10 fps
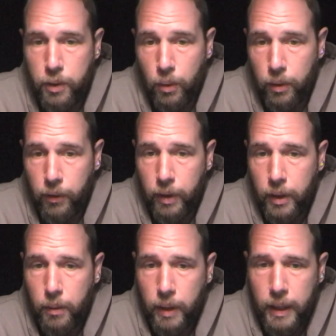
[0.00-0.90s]
yours in
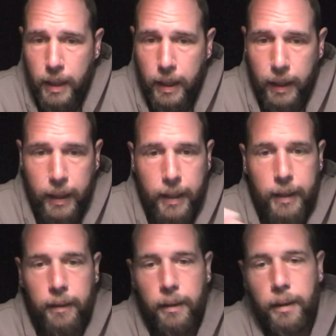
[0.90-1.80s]
any way,
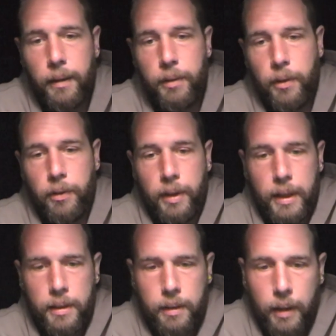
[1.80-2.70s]
I'd love to see
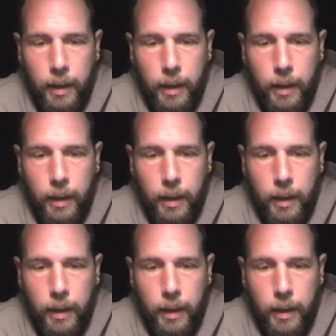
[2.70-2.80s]
it.